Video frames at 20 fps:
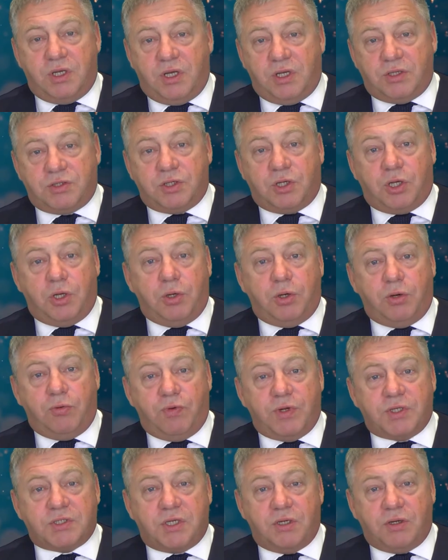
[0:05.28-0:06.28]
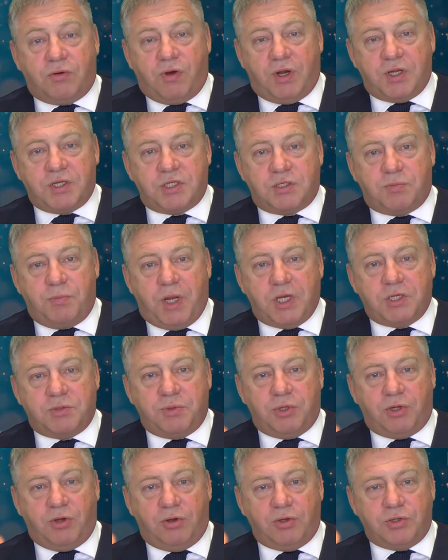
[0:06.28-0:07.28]
a security risk and crisis
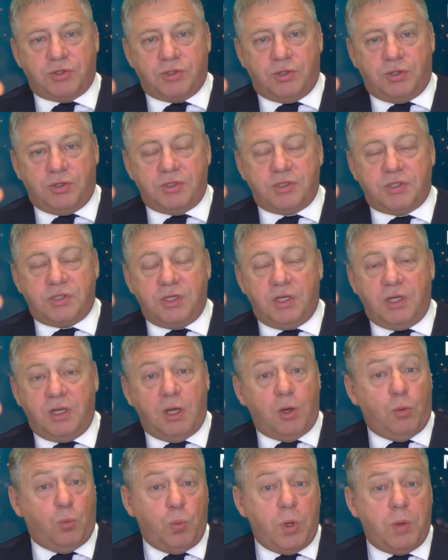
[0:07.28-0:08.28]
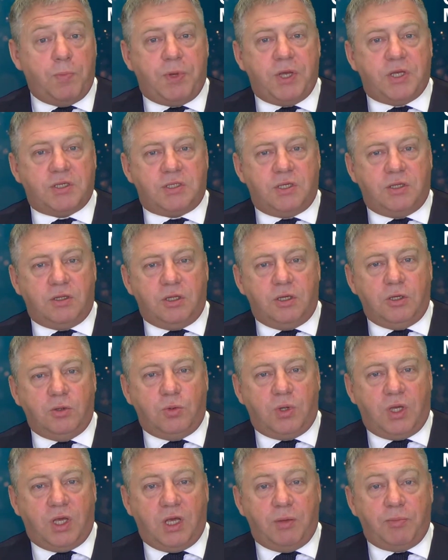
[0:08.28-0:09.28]
management consultancy. We're based in the
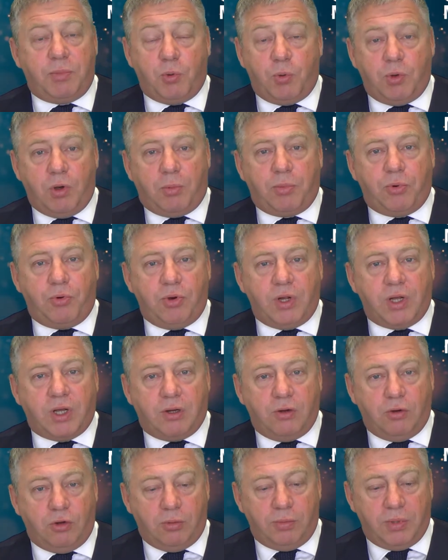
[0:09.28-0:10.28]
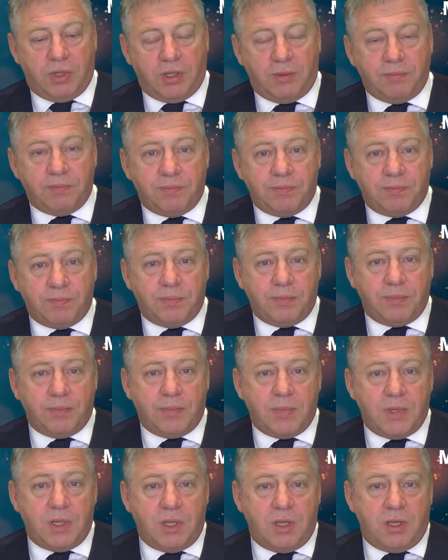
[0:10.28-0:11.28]
UK but we operate globally.
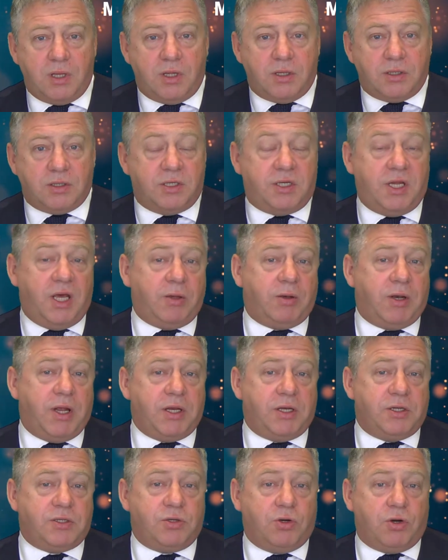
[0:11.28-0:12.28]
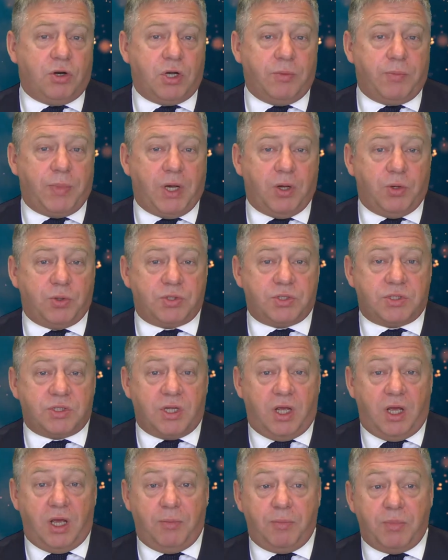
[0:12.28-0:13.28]
Today I'd like to talk about
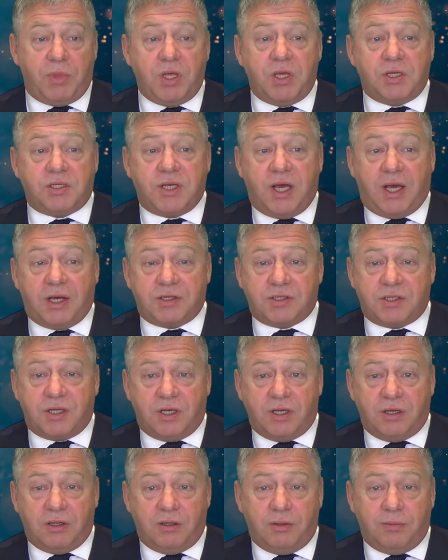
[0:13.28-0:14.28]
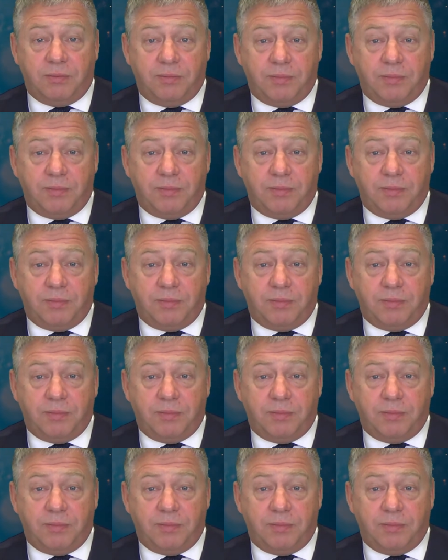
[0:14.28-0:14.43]
the attack cycle.